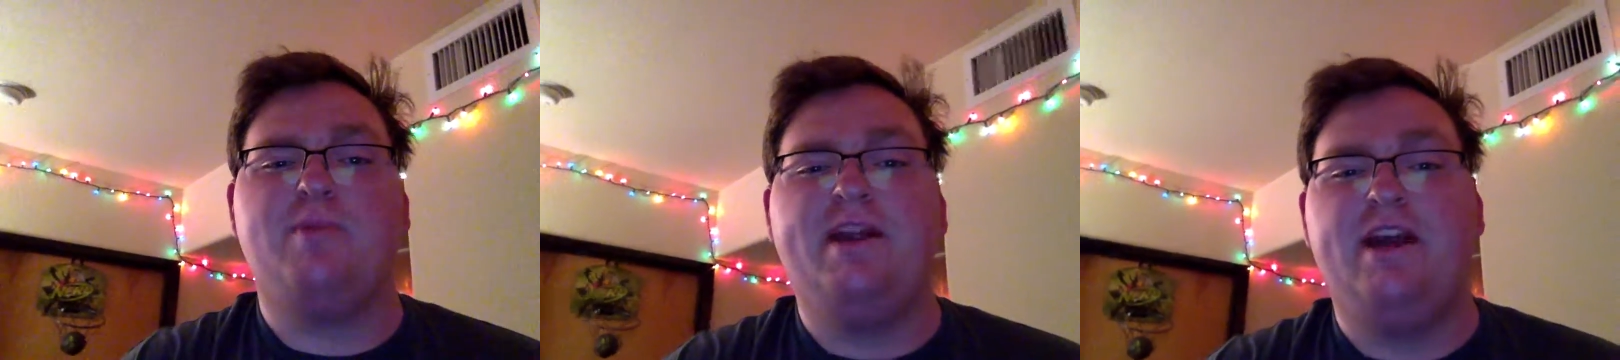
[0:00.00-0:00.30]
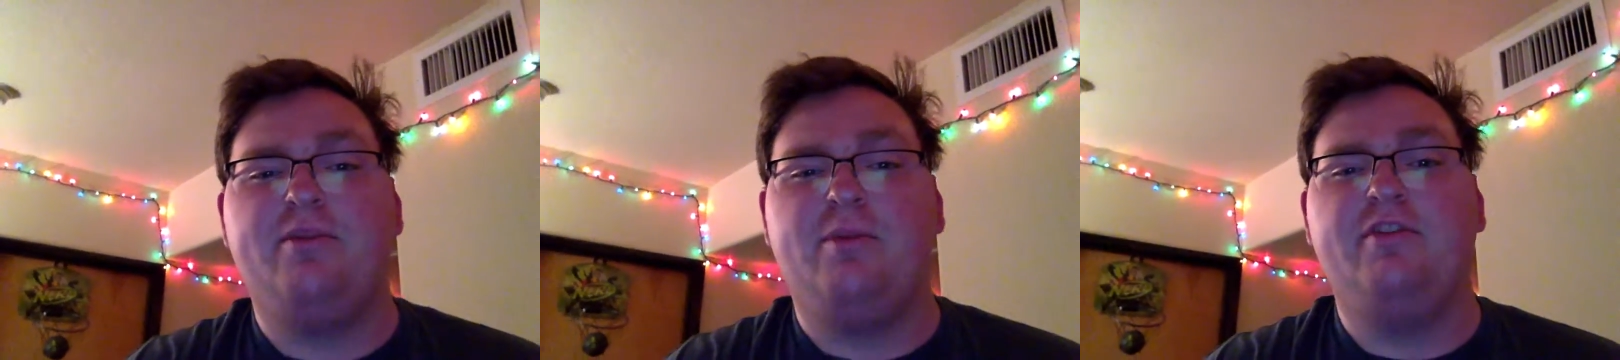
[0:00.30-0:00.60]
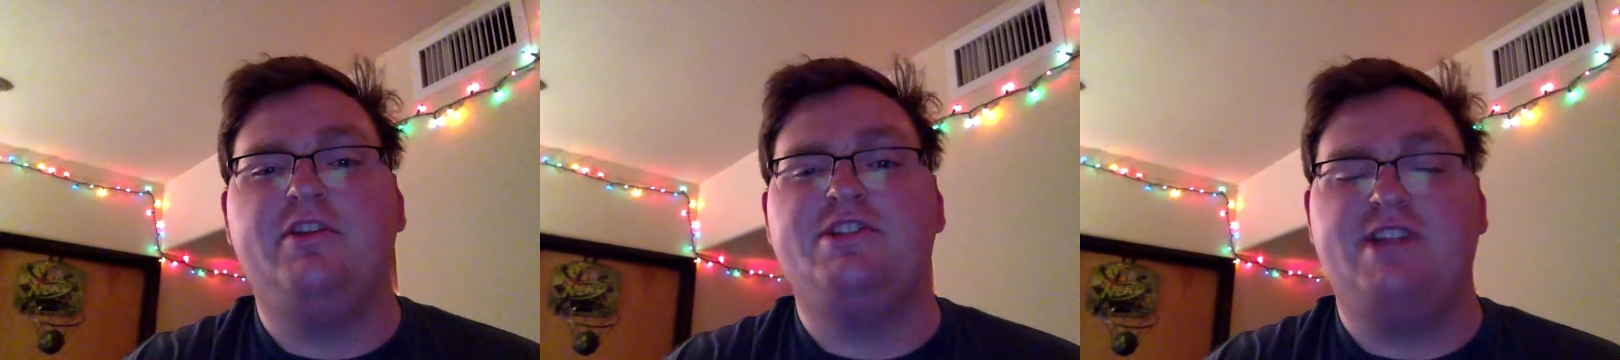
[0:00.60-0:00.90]
Breaking down the
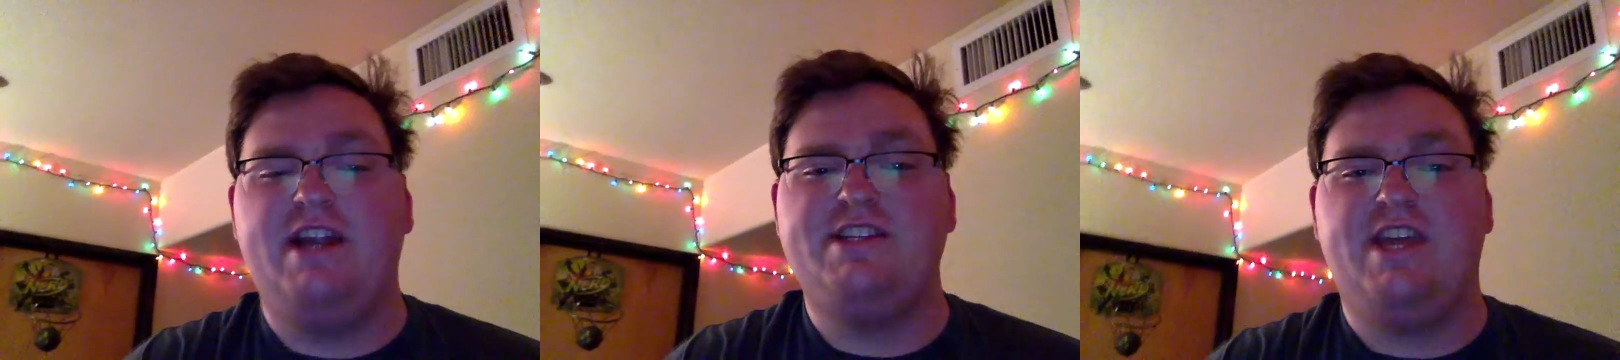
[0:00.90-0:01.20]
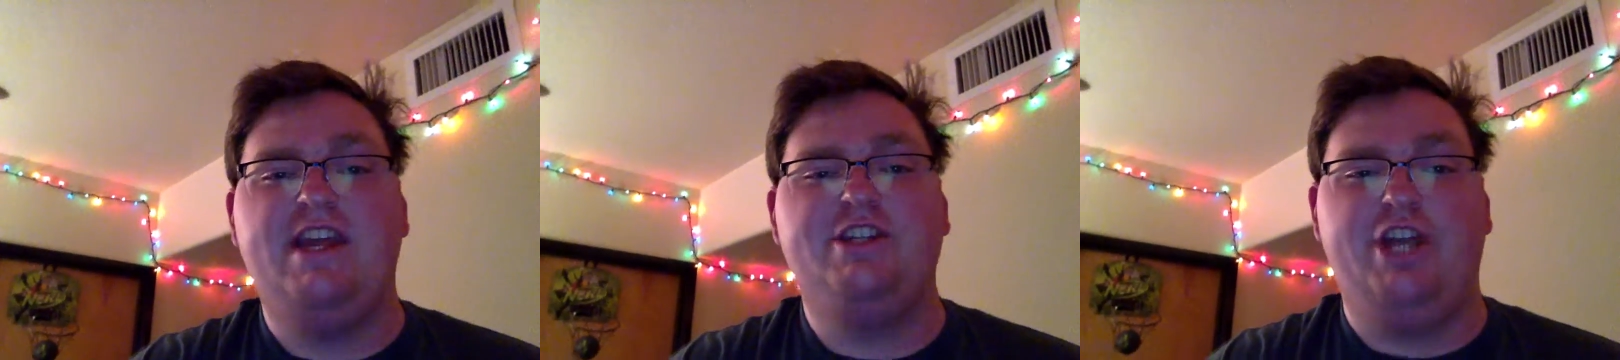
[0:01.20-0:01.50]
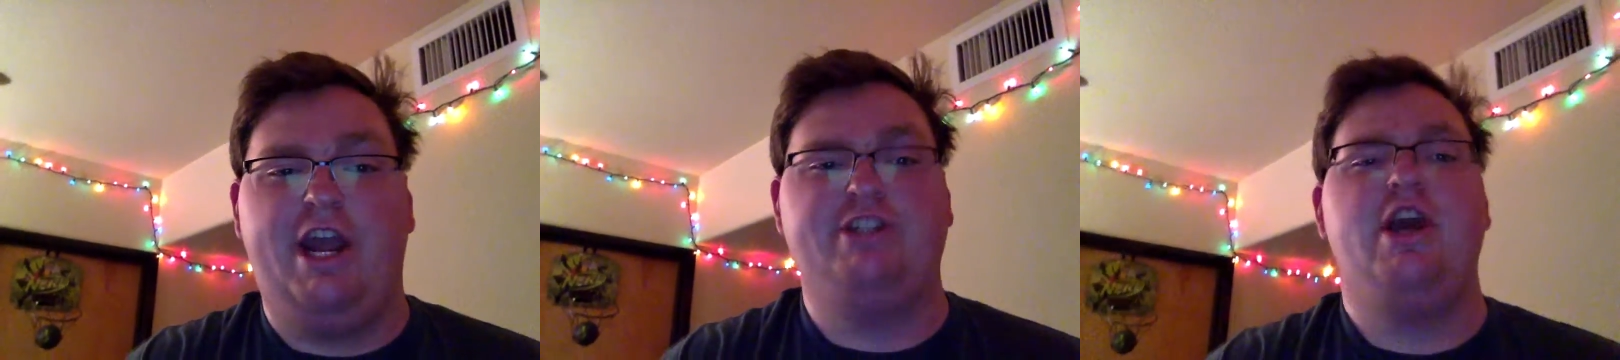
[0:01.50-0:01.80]
privilege of the state is key to
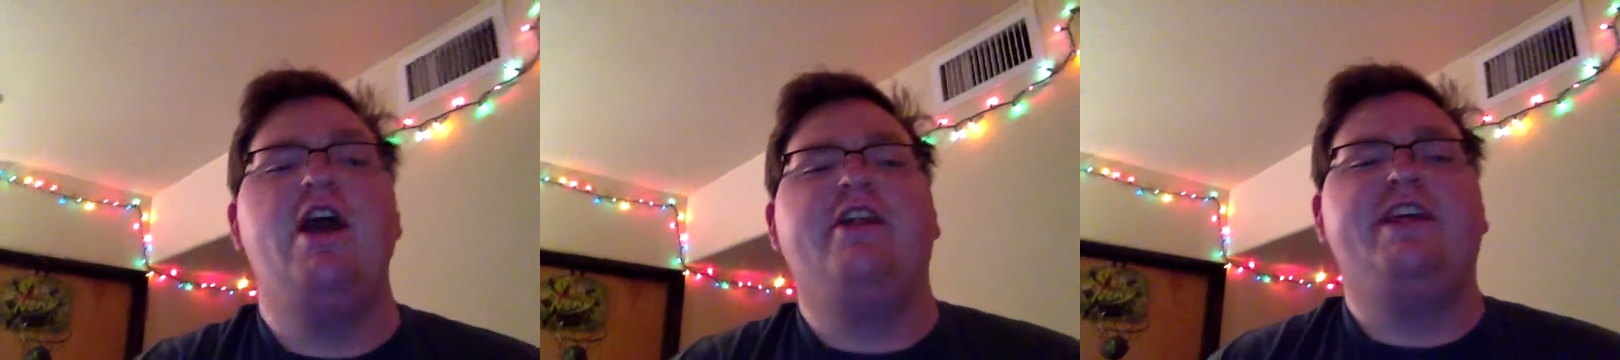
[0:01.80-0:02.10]
change.